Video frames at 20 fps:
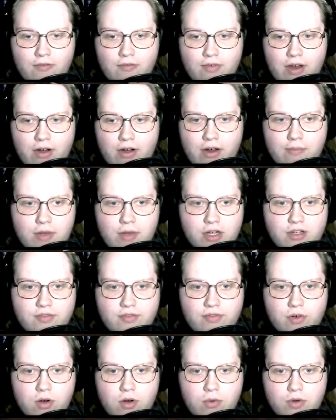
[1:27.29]
very much
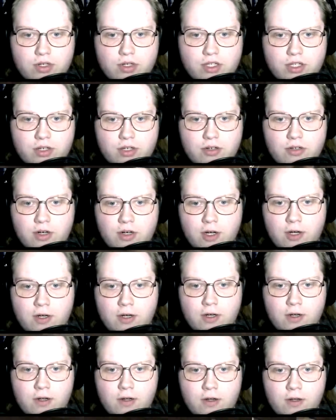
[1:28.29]
forward to
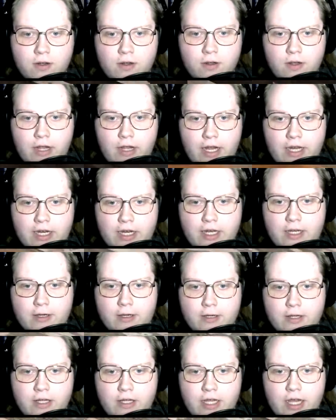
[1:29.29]
and
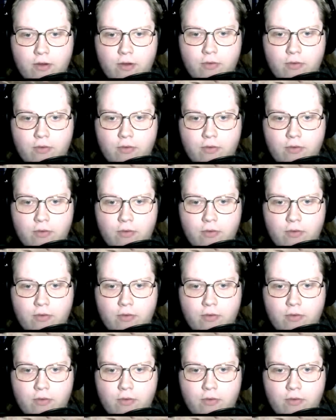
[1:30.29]
can't